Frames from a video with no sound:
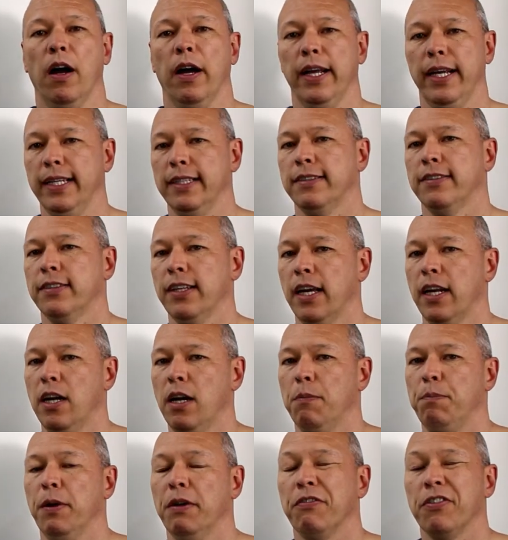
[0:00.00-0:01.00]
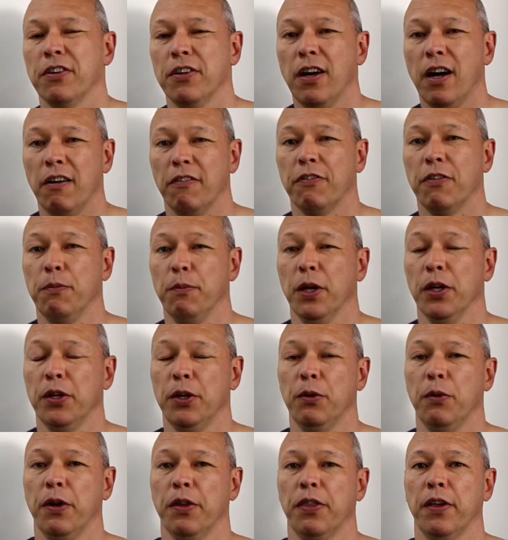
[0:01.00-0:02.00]
is set up, if you're not
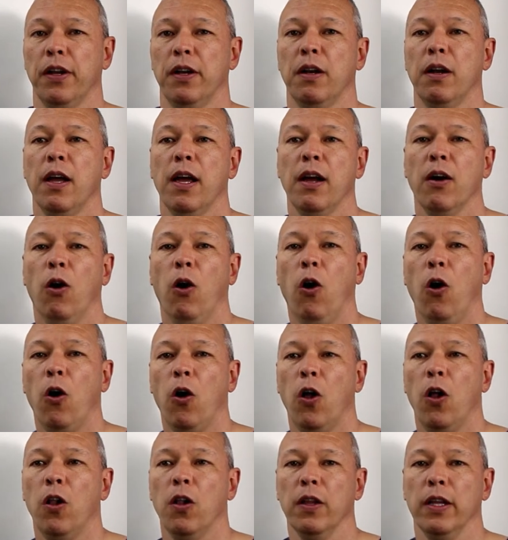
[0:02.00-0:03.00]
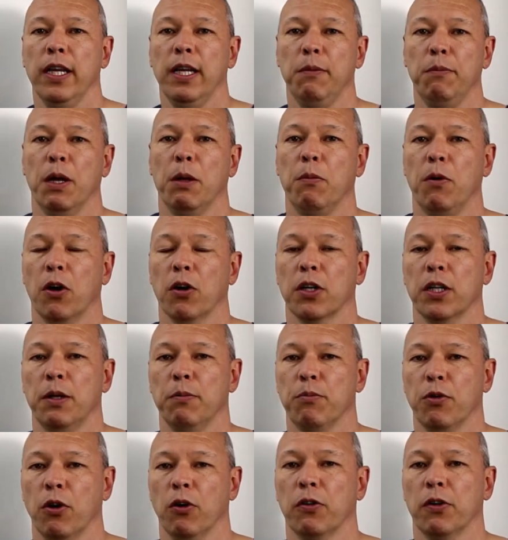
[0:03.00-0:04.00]
familiar with it, all email marketing
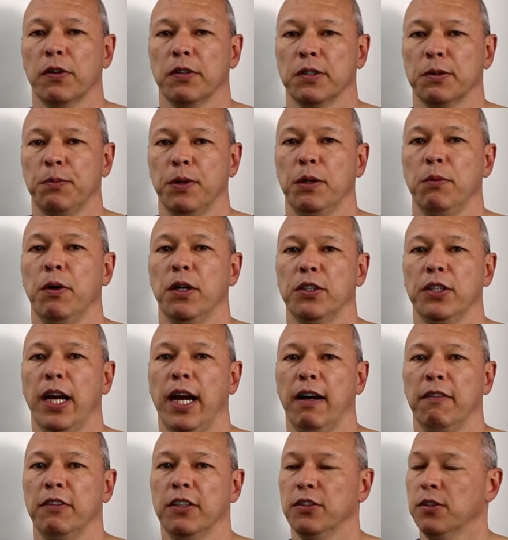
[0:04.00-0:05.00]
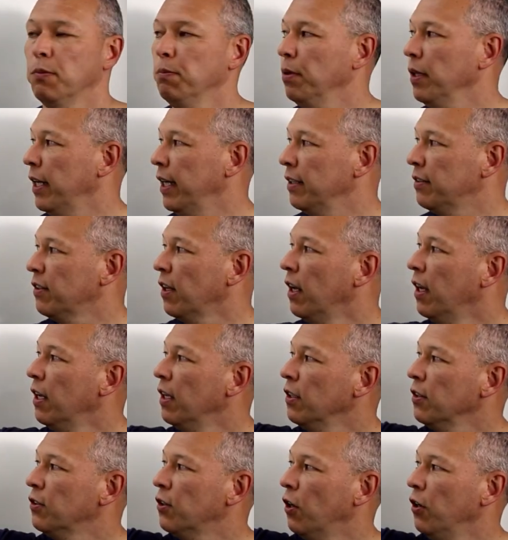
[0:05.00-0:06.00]
programs pretty much have this in place.
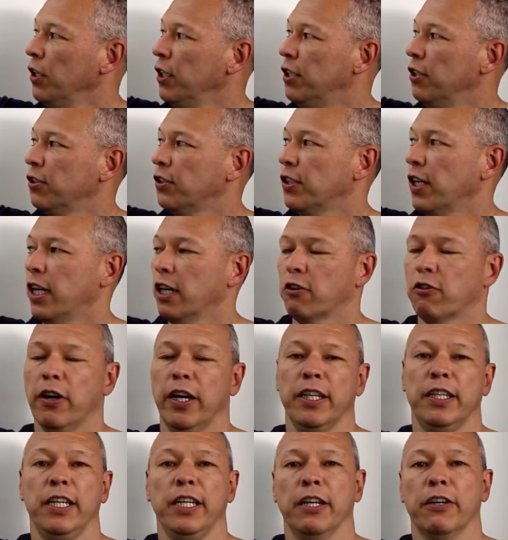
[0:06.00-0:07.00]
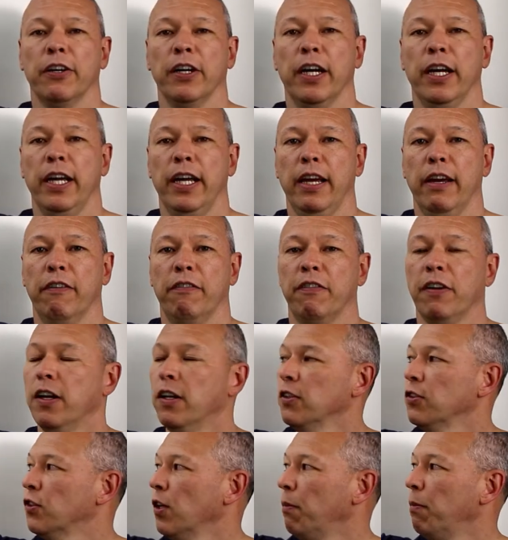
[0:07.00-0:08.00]
So you just set a criteria. If
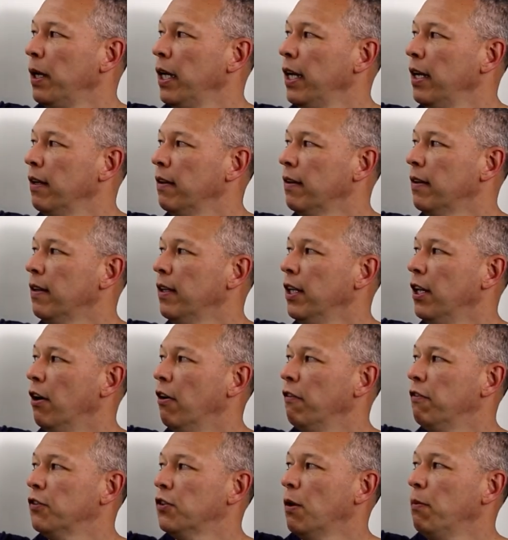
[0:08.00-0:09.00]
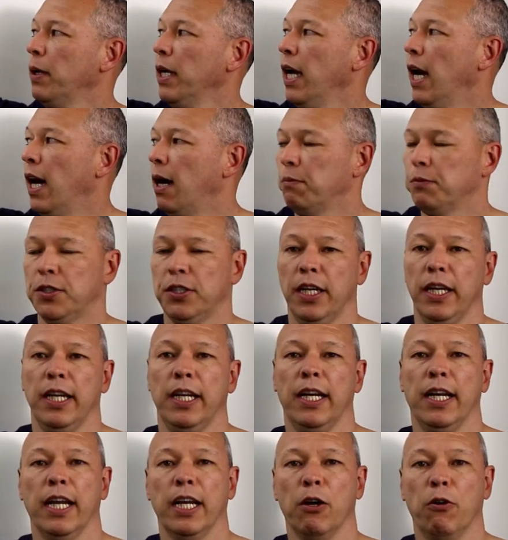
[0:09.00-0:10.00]
somebody, you know, if somebody opts in
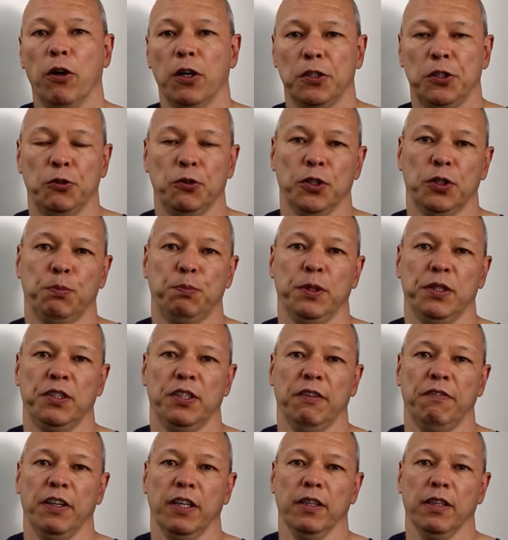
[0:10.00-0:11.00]
and they go onto a specific